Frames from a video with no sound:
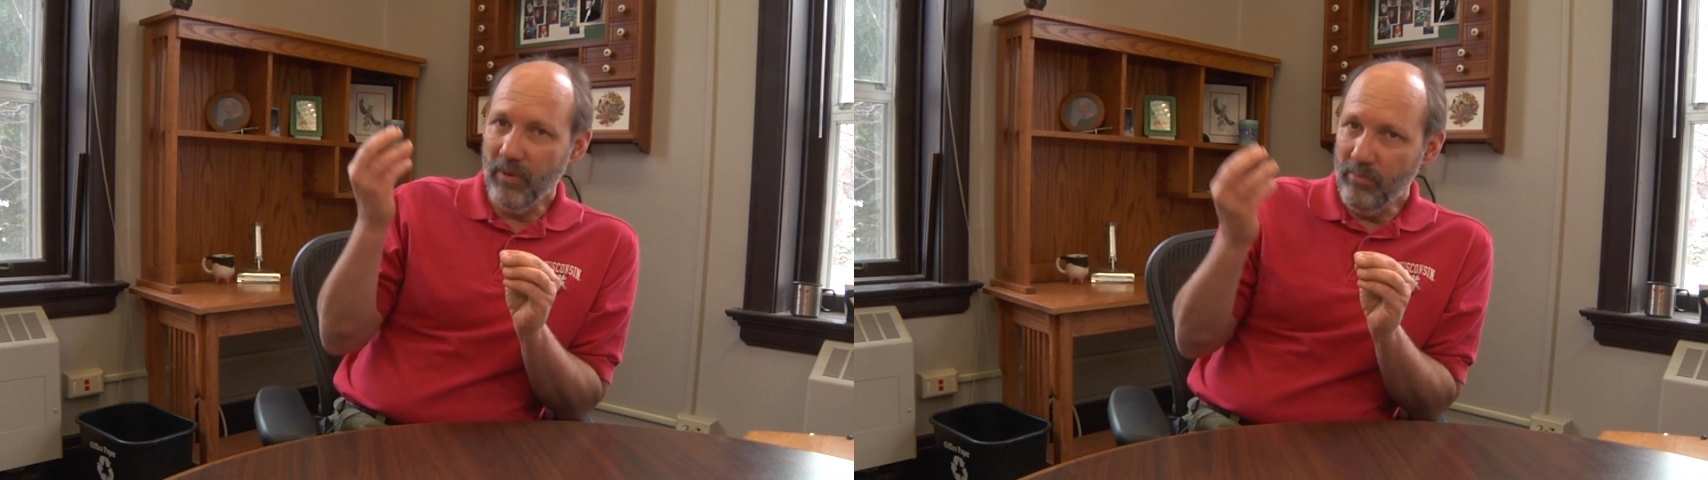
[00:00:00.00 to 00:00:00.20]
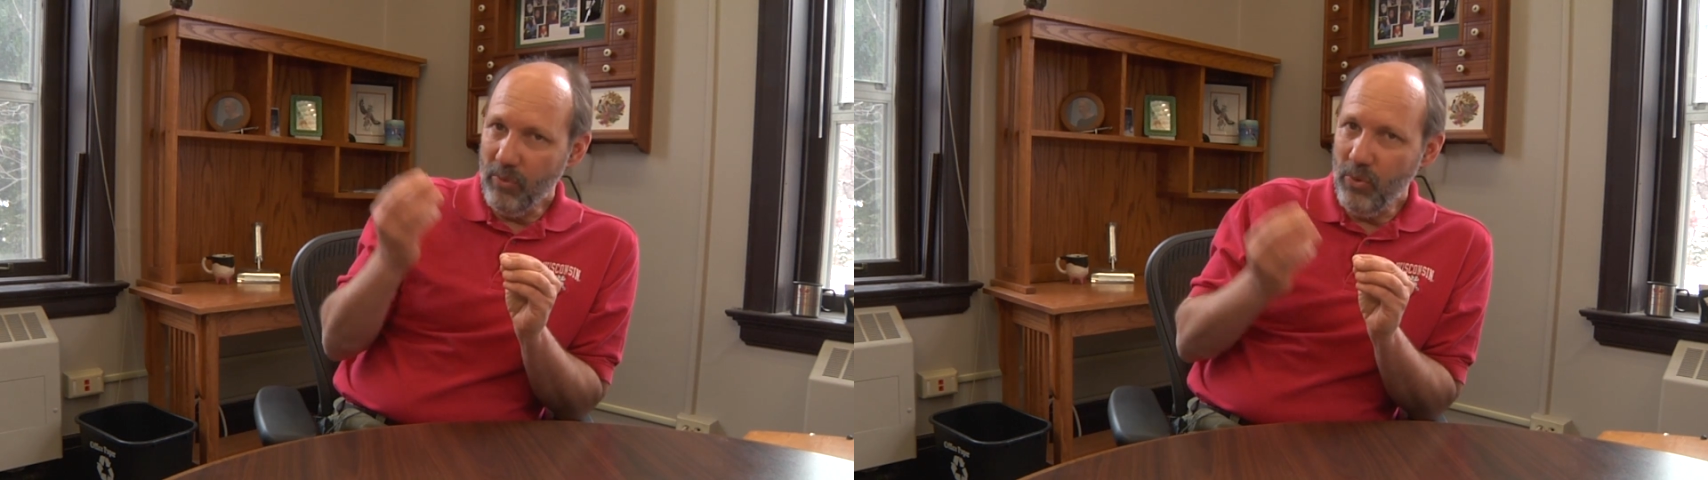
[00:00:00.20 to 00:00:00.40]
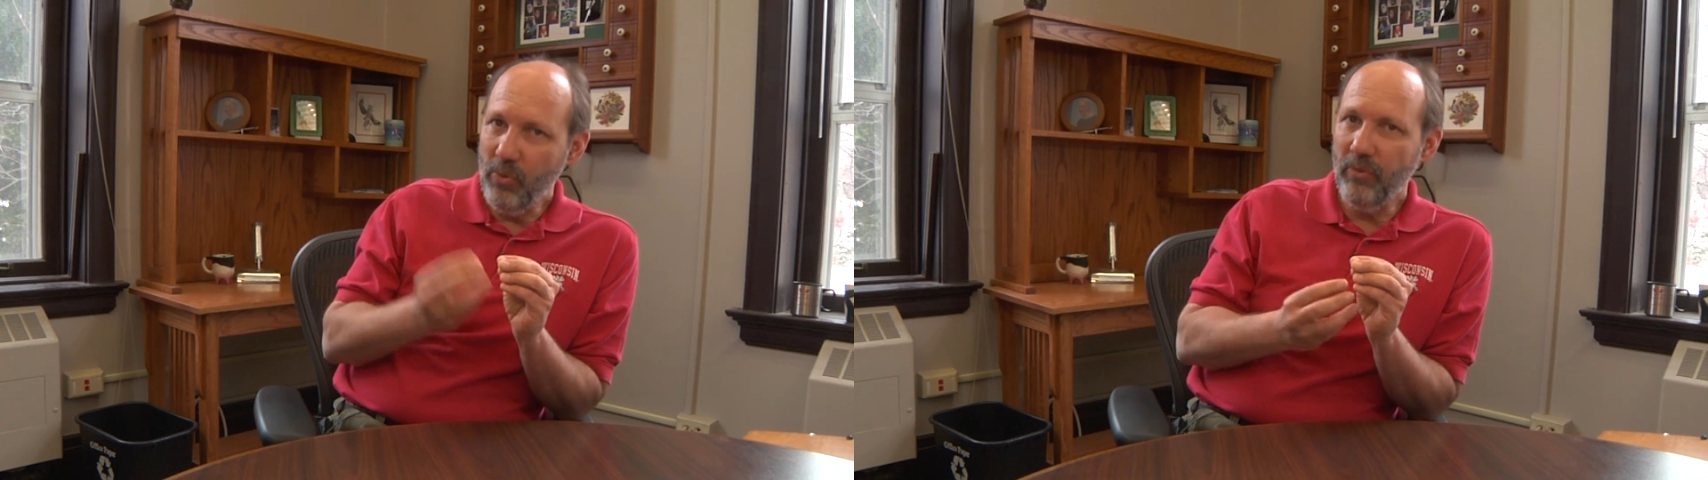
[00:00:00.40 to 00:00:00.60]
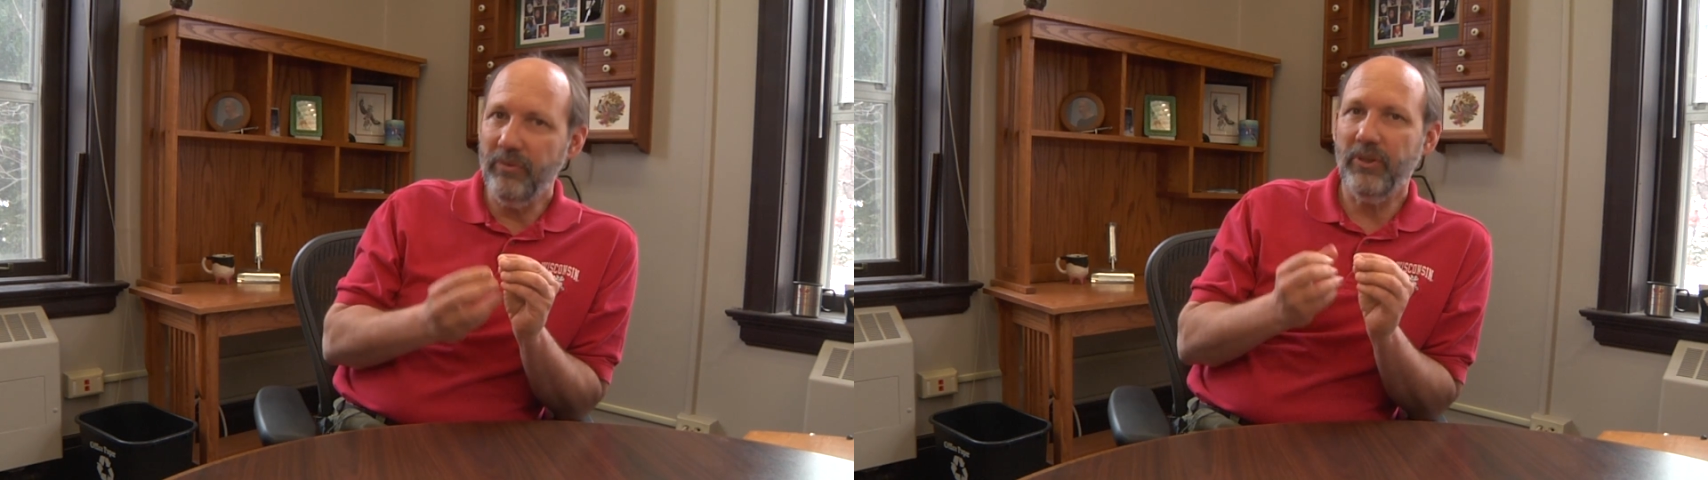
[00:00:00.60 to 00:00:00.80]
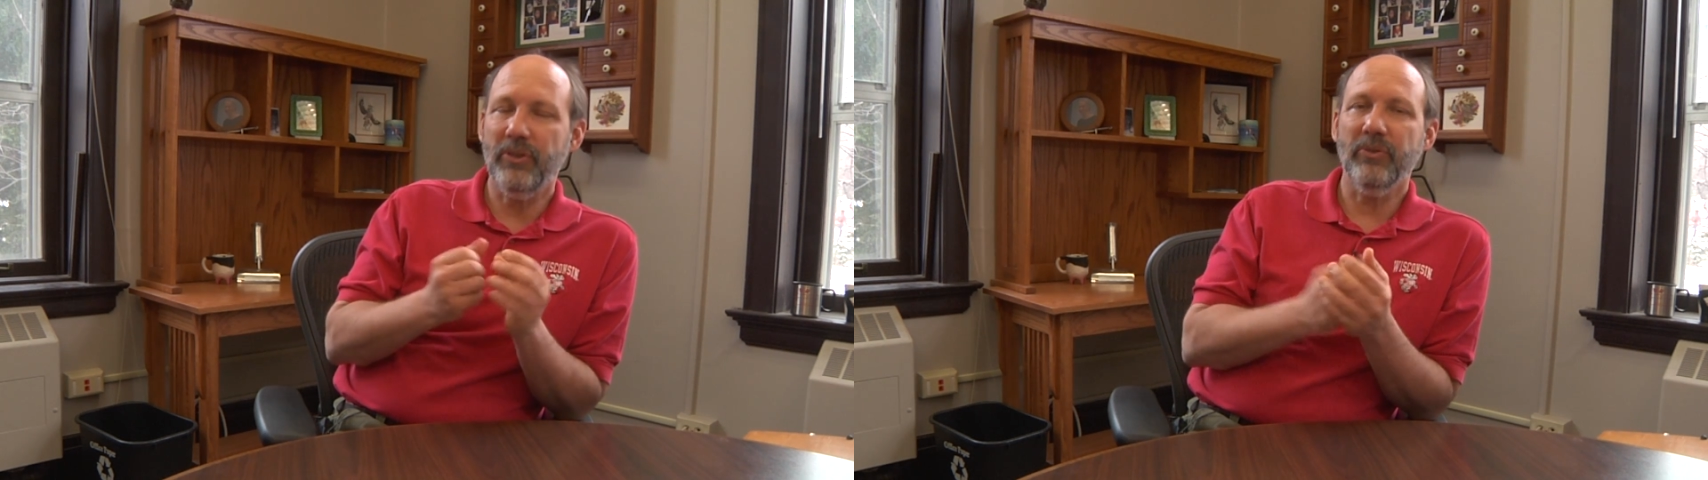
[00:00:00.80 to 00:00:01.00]

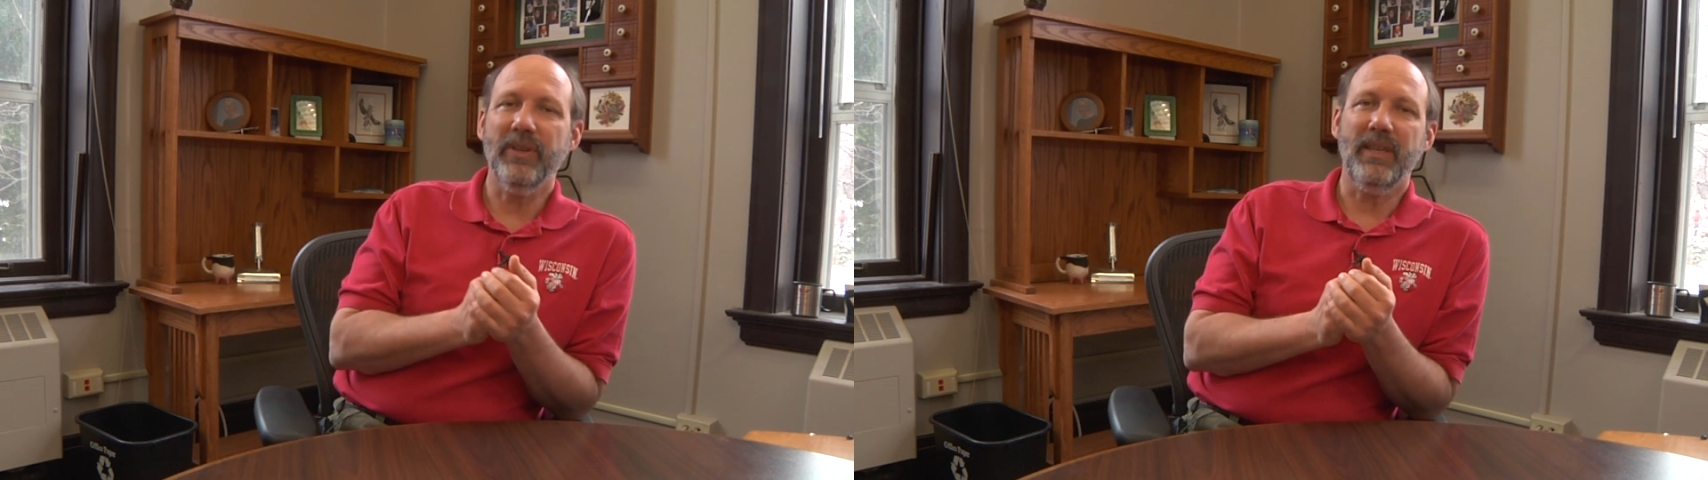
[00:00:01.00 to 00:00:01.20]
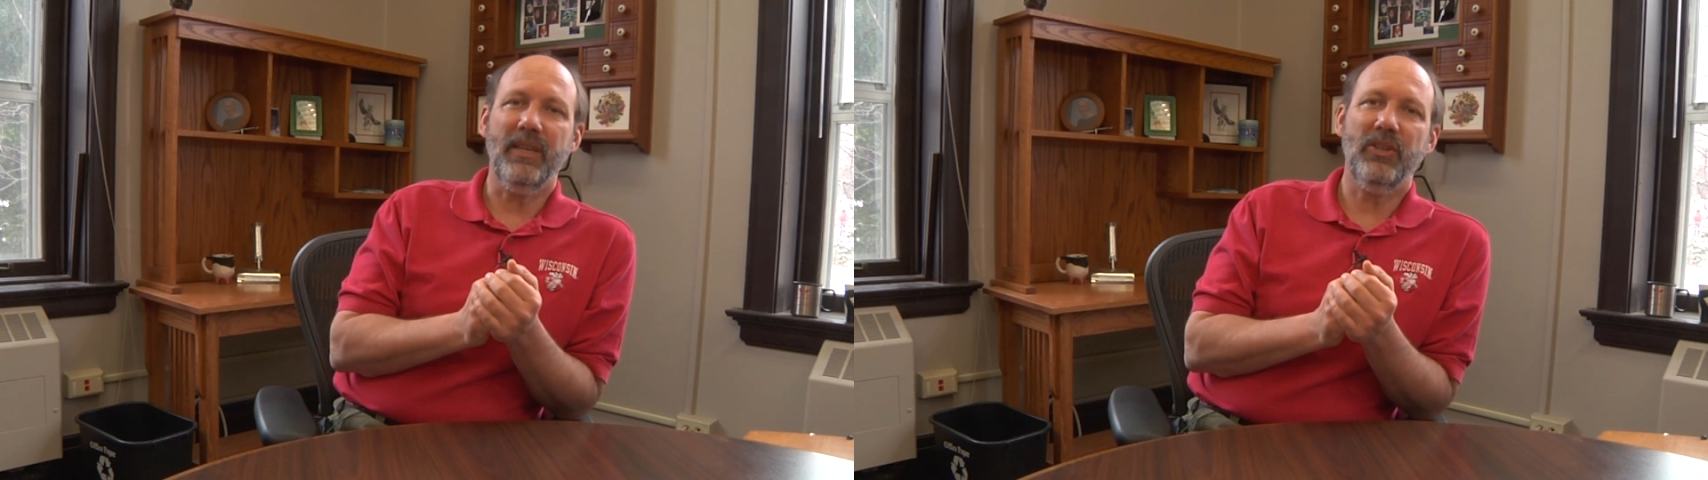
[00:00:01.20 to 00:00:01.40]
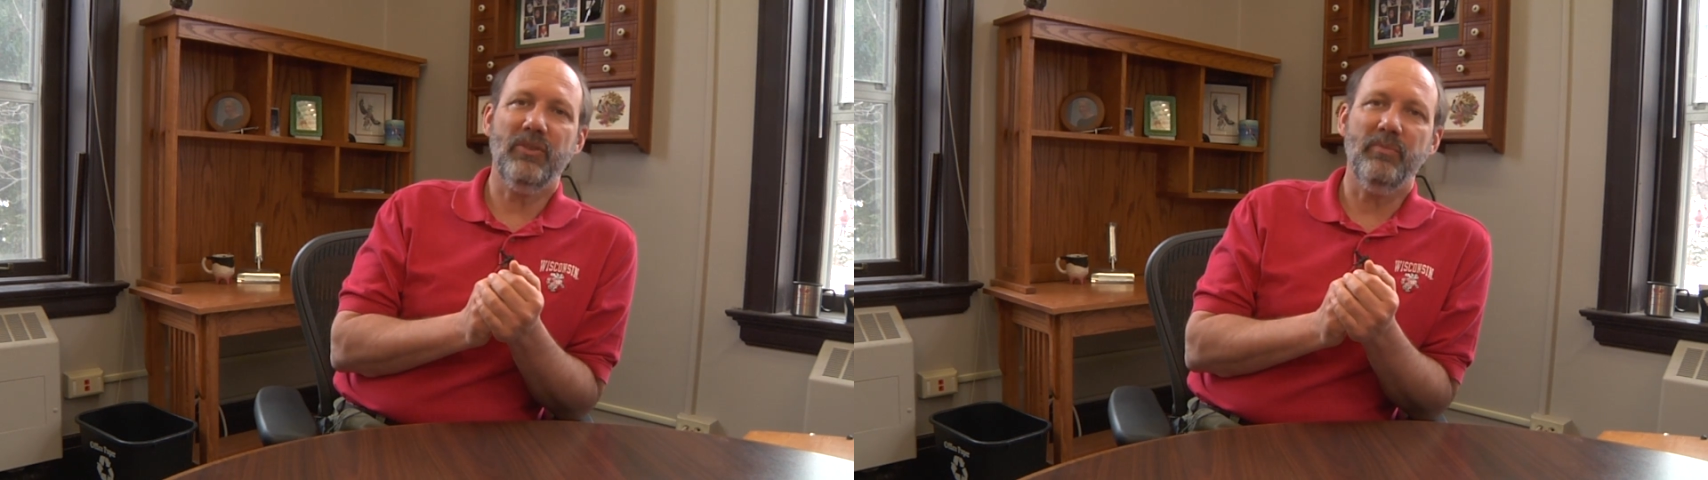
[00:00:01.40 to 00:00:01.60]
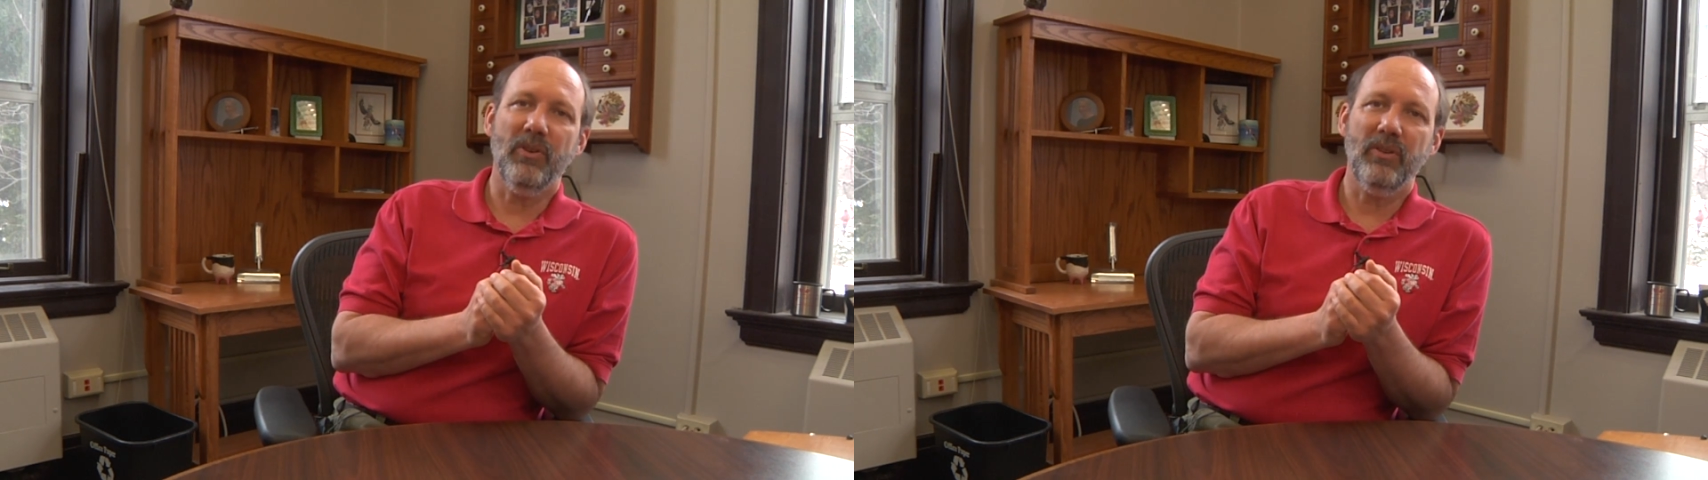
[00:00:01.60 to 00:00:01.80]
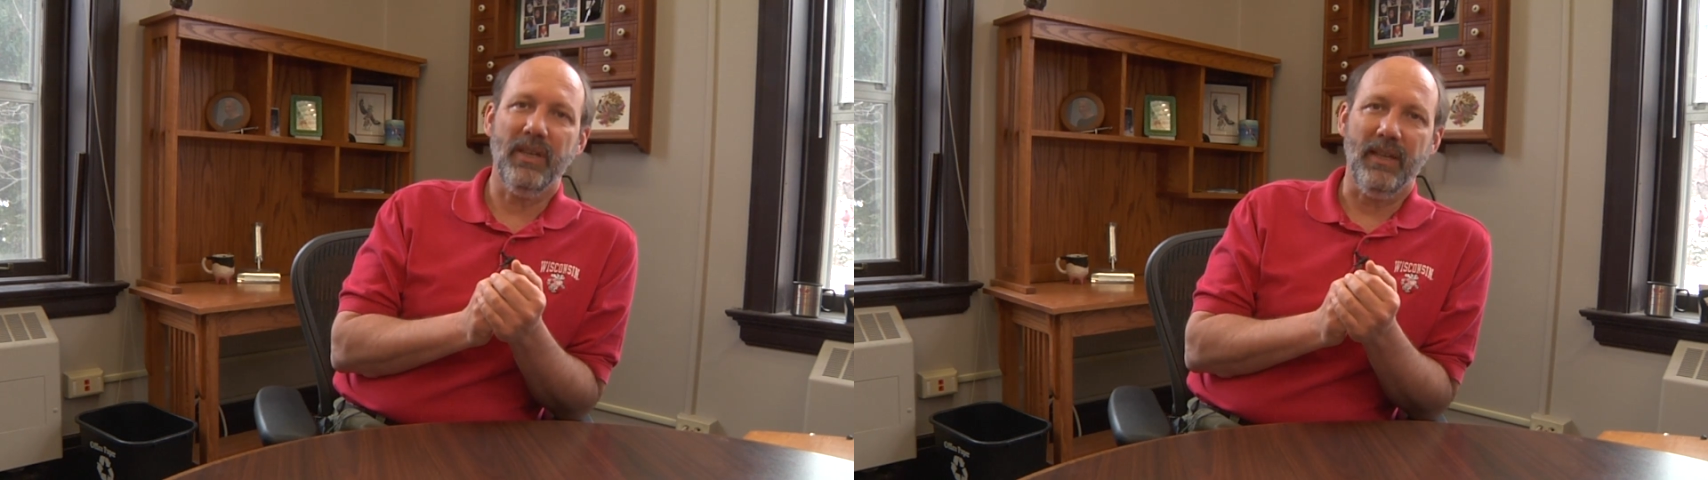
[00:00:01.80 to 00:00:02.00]
removed during each
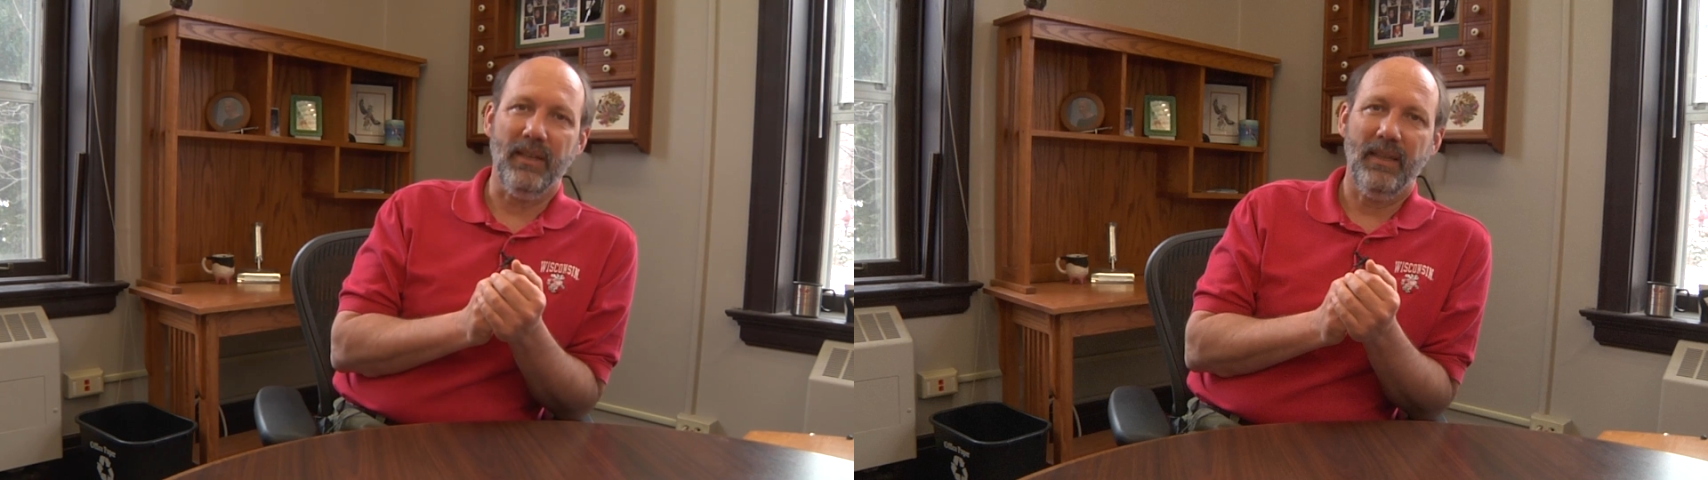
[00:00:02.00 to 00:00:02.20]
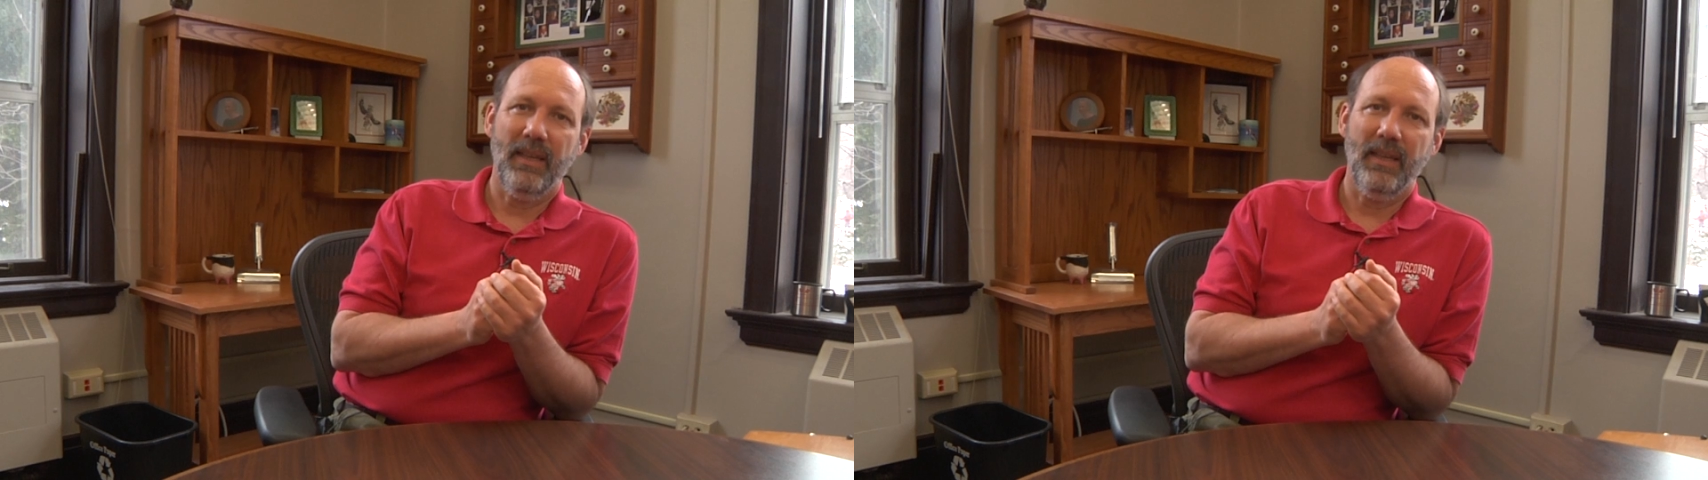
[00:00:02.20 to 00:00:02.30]
milking.